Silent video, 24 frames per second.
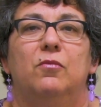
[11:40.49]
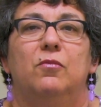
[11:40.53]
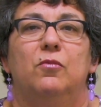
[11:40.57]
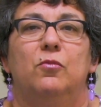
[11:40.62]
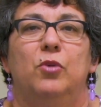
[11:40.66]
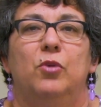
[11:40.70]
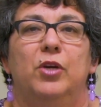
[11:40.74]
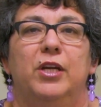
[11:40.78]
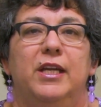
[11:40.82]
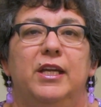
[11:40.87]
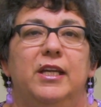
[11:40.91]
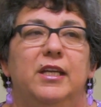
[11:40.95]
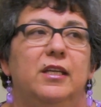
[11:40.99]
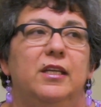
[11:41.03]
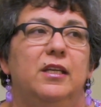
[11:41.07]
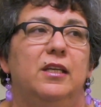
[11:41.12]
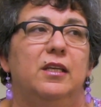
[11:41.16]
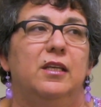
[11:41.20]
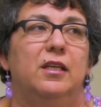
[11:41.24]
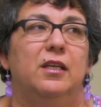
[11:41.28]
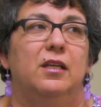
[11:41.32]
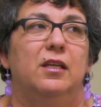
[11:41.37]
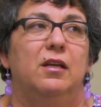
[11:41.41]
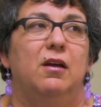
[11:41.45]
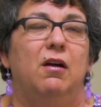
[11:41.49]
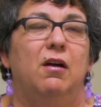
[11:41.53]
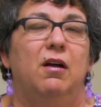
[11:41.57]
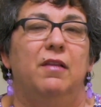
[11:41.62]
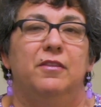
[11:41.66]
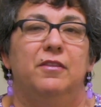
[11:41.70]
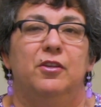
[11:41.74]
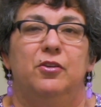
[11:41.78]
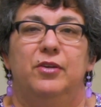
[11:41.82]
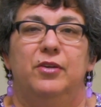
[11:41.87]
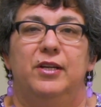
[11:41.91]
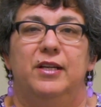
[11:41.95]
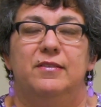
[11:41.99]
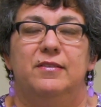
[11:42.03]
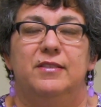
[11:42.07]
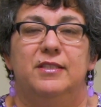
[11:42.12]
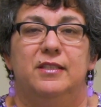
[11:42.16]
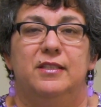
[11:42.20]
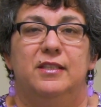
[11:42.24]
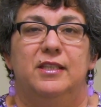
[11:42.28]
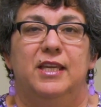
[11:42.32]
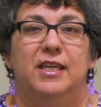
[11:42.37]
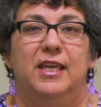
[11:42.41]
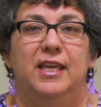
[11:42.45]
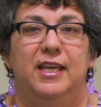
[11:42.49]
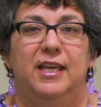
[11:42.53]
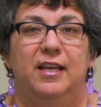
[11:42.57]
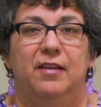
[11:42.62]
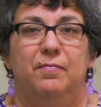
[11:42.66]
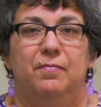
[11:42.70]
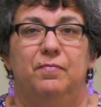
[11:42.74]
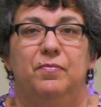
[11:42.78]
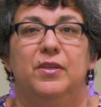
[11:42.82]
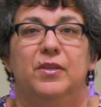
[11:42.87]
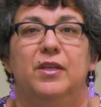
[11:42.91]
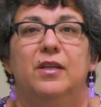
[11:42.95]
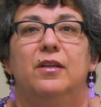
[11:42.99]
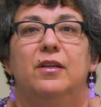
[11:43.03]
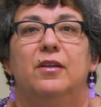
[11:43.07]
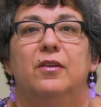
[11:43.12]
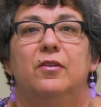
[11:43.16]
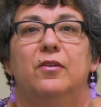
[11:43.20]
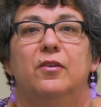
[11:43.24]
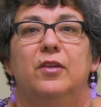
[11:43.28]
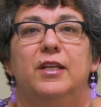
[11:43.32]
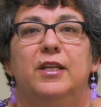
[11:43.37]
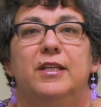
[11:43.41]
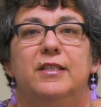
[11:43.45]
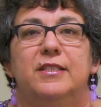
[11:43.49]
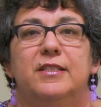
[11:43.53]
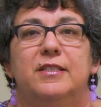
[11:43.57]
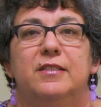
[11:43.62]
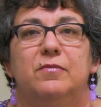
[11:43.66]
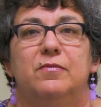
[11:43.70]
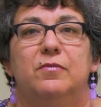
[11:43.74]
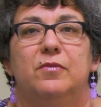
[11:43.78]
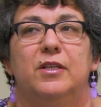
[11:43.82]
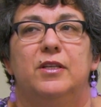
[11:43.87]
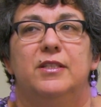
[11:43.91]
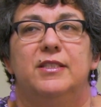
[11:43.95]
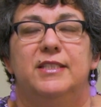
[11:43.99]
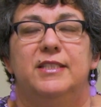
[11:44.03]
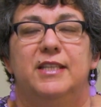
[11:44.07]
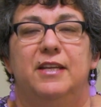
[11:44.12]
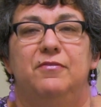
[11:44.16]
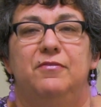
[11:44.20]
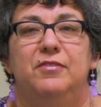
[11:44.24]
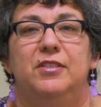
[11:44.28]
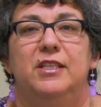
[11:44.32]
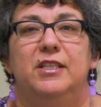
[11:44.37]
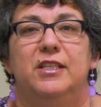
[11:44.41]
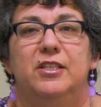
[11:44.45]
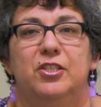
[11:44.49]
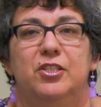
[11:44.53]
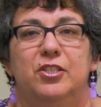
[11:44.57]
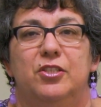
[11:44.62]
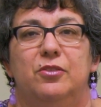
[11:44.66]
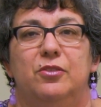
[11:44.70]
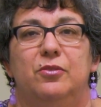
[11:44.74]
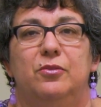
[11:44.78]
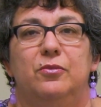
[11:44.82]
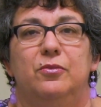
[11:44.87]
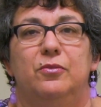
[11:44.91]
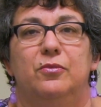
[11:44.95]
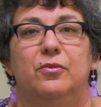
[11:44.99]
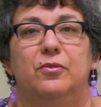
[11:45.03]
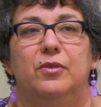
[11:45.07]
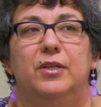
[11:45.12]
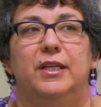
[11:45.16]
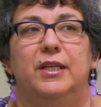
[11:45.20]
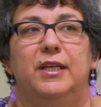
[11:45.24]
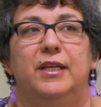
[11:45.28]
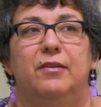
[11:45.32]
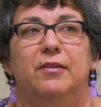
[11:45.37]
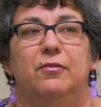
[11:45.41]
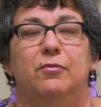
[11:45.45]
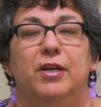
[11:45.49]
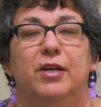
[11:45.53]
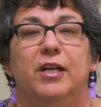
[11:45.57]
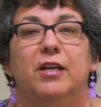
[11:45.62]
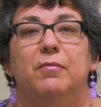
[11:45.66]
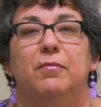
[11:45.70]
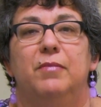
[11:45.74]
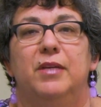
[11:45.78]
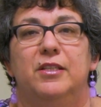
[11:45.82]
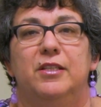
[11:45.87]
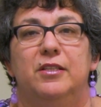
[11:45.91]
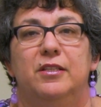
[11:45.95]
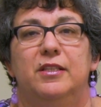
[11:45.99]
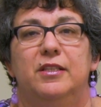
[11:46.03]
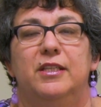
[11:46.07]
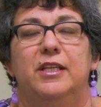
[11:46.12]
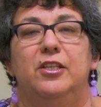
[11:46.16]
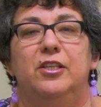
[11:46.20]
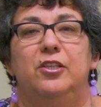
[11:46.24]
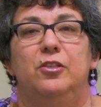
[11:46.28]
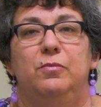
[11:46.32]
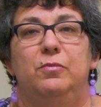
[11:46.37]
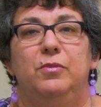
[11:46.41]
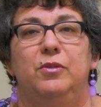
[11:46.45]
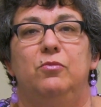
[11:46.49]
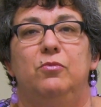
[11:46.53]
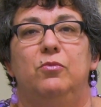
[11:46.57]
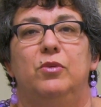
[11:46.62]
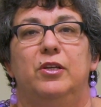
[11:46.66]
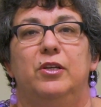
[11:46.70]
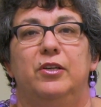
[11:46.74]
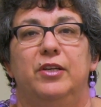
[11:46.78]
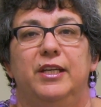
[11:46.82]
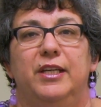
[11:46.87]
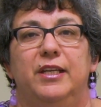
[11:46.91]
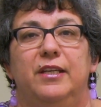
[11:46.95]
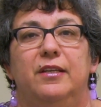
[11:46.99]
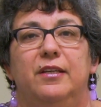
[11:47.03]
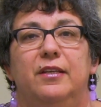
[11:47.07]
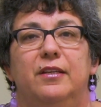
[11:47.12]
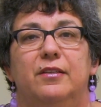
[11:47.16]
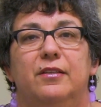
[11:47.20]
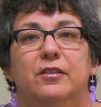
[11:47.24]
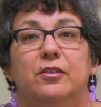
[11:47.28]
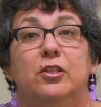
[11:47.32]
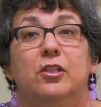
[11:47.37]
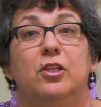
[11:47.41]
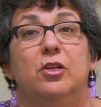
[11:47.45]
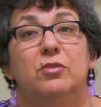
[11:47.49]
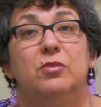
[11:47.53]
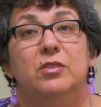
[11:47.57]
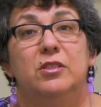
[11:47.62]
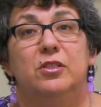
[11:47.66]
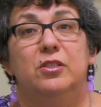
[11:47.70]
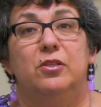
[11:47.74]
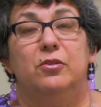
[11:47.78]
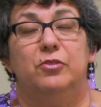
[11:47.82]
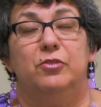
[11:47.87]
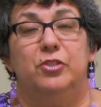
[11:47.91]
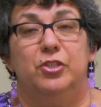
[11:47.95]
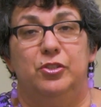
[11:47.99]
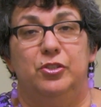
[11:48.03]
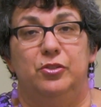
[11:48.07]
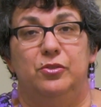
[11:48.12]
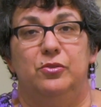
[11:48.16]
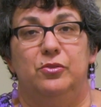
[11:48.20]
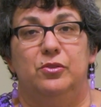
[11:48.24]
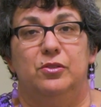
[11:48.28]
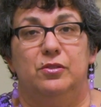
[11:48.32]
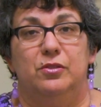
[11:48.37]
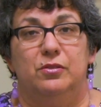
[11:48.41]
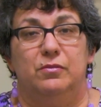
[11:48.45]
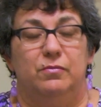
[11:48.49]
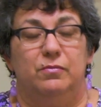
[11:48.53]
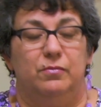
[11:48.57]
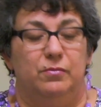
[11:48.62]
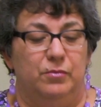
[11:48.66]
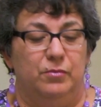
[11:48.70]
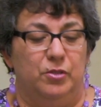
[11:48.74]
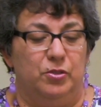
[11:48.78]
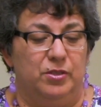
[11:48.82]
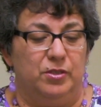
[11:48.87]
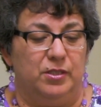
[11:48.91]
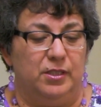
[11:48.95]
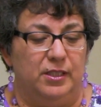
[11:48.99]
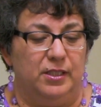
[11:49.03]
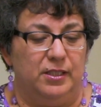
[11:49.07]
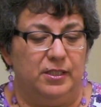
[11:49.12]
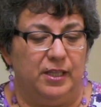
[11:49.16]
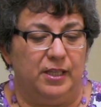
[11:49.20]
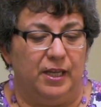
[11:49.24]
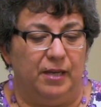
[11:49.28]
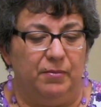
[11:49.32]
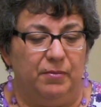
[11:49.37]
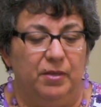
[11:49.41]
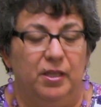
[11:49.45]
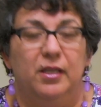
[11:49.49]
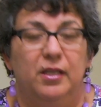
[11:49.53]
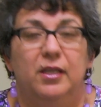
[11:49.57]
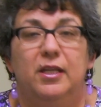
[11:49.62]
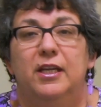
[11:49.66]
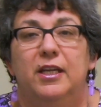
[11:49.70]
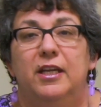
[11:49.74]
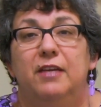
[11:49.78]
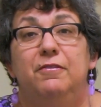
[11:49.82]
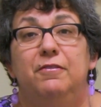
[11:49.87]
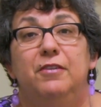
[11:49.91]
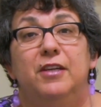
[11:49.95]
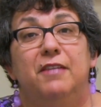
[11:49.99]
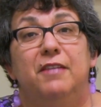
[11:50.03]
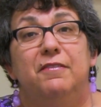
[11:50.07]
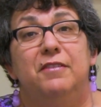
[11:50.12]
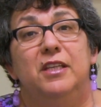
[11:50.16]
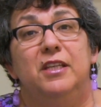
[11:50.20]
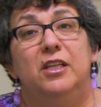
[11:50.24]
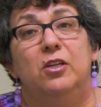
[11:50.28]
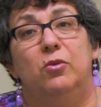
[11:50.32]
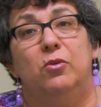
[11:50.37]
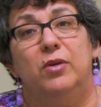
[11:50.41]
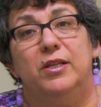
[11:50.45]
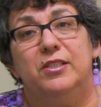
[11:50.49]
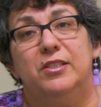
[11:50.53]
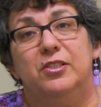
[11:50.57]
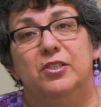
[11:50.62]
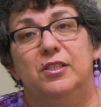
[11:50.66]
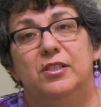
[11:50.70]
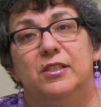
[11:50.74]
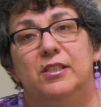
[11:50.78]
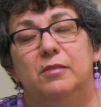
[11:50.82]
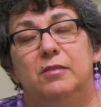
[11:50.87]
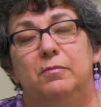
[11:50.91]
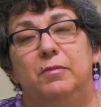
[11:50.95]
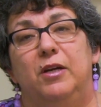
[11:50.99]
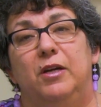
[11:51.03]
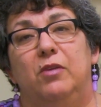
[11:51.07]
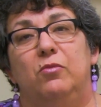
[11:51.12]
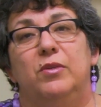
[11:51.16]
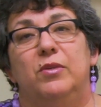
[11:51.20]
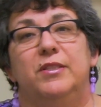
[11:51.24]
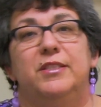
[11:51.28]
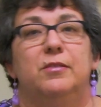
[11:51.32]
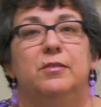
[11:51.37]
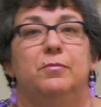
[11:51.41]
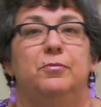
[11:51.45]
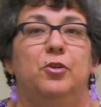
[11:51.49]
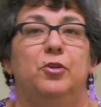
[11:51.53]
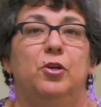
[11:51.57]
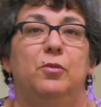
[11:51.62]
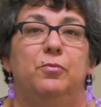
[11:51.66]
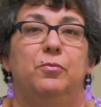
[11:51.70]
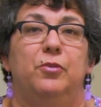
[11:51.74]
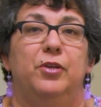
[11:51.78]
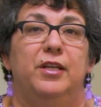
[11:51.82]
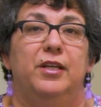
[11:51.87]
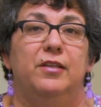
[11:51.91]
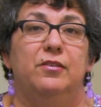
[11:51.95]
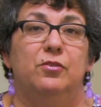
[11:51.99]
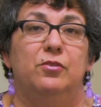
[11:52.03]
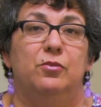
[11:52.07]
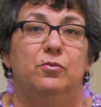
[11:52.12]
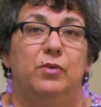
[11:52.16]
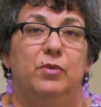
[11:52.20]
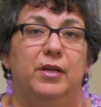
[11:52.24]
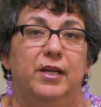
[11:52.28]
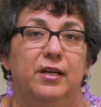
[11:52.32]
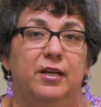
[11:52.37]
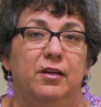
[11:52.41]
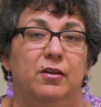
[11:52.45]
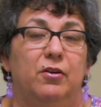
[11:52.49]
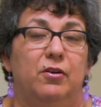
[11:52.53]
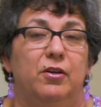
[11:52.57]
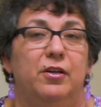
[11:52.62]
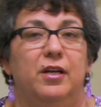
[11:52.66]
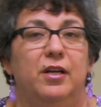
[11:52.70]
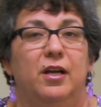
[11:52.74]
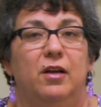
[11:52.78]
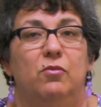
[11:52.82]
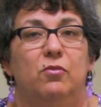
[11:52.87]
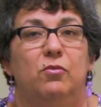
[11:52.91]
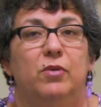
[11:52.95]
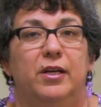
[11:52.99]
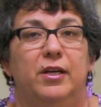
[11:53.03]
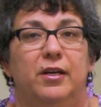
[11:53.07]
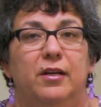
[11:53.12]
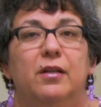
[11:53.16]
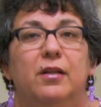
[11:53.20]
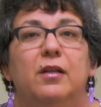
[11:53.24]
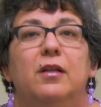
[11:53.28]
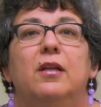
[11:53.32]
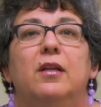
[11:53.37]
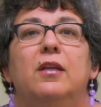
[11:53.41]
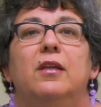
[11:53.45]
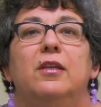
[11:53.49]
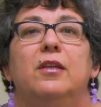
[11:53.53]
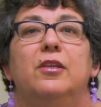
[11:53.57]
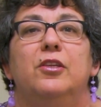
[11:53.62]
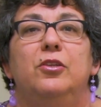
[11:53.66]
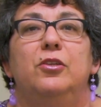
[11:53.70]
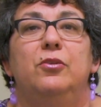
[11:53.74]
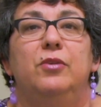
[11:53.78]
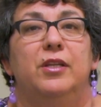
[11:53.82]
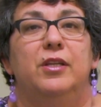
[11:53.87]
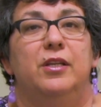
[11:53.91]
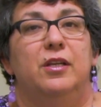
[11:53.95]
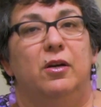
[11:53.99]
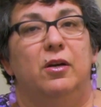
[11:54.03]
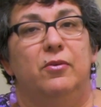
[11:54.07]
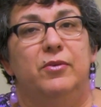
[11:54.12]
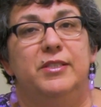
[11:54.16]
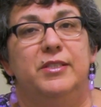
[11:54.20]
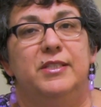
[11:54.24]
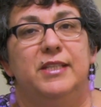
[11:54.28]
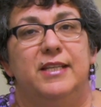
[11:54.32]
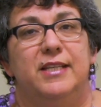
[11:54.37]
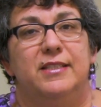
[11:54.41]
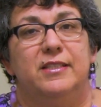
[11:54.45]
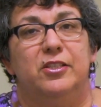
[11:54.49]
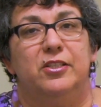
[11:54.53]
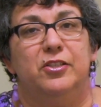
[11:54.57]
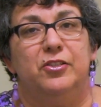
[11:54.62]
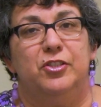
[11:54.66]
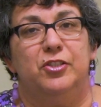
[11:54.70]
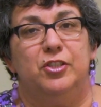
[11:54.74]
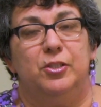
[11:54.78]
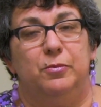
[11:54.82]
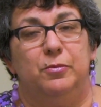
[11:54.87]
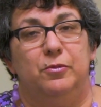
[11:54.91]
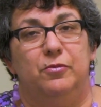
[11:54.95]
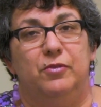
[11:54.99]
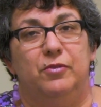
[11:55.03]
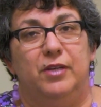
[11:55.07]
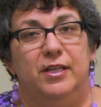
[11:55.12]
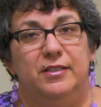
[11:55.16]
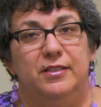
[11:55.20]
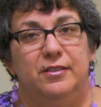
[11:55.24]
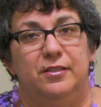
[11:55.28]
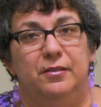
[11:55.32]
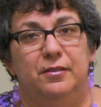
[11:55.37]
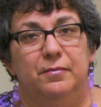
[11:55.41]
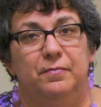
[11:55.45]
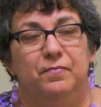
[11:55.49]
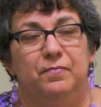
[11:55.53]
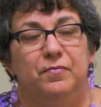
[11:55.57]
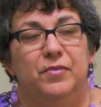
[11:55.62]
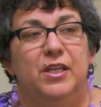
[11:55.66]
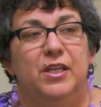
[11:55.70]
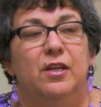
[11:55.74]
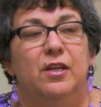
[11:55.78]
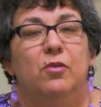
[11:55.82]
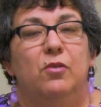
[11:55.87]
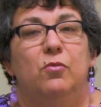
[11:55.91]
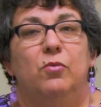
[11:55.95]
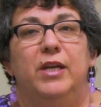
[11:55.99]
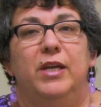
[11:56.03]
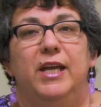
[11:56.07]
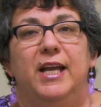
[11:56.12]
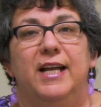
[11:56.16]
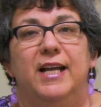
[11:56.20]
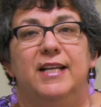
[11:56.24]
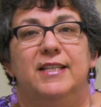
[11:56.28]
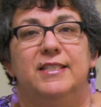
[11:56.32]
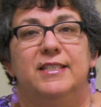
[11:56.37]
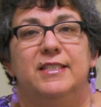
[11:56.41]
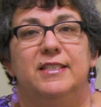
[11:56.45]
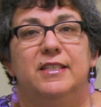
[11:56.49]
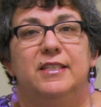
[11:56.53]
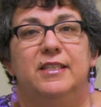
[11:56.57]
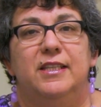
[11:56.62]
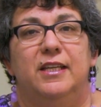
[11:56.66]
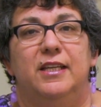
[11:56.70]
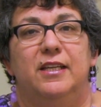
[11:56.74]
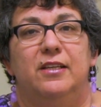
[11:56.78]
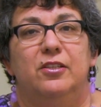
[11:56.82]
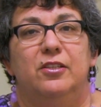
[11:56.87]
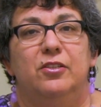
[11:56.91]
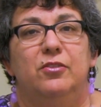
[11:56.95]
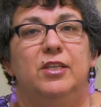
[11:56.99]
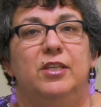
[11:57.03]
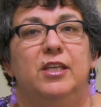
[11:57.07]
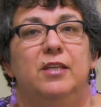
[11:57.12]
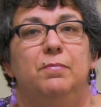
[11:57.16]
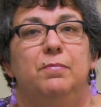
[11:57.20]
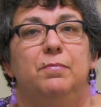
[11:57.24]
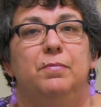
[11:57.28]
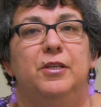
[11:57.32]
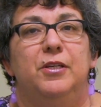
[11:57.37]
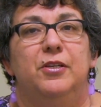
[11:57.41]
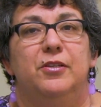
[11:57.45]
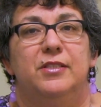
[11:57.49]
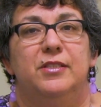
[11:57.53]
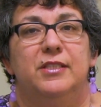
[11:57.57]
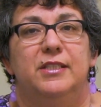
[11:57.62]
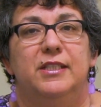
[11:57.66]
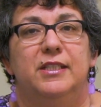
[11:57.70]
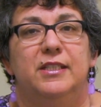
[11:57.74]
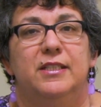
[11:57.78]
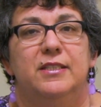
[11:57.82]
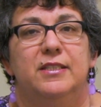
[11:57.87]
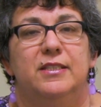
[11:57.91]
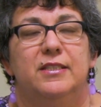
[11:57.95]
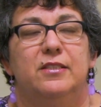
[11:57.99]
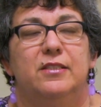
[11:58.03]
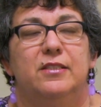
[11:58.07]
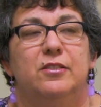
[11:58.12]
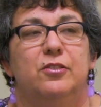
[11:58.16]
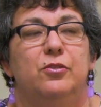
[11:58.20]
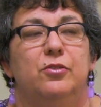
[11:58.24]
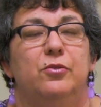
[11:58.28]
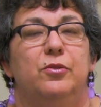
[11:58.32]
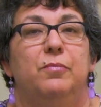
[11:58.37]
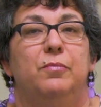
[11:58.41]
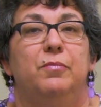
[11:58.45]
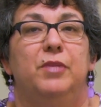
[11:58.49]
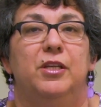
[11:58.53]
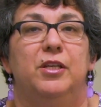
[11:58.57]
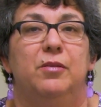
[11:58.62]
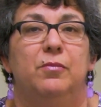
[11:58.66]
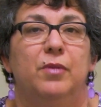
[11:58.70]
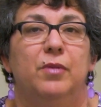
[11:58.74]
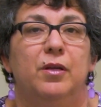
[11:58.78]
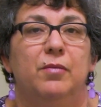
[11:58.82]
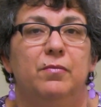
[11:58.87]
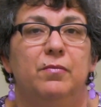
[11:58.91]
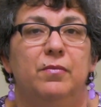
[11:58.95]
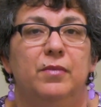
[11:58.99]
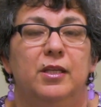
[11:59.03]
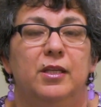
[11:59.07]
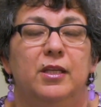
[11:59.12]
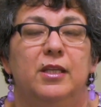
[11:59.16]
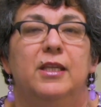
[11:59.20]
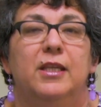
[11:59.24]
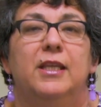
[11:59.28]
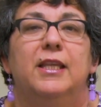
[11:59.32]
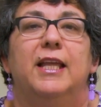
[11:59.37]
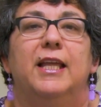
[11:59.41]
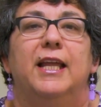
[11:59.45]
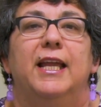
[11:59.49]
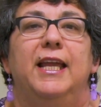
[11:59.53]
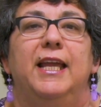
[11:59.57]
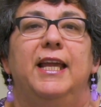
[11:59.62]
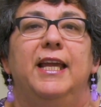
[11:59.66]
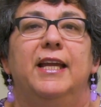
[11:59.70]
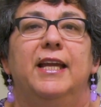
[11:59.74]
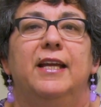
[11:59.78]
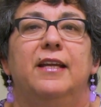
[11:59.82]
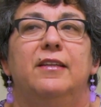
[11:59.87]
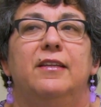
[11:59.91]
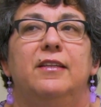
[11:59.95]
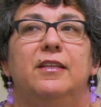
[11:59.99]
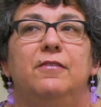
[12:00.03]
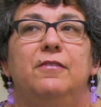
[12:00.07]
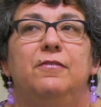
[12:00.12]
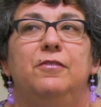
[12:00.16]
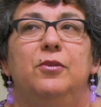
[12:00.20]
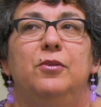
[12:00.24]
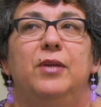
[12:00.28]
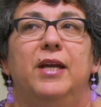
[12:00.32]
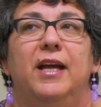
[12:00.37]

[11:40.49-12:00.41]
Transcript: working on the grounds of the camp, it's a safety issue and recommended that you be wearing closed-toed shoes most of the time. If you have any questions about what's appropriate to wear or not wear, you can always ask your supervisor. We ask that you keep piercings to a minimum, and if you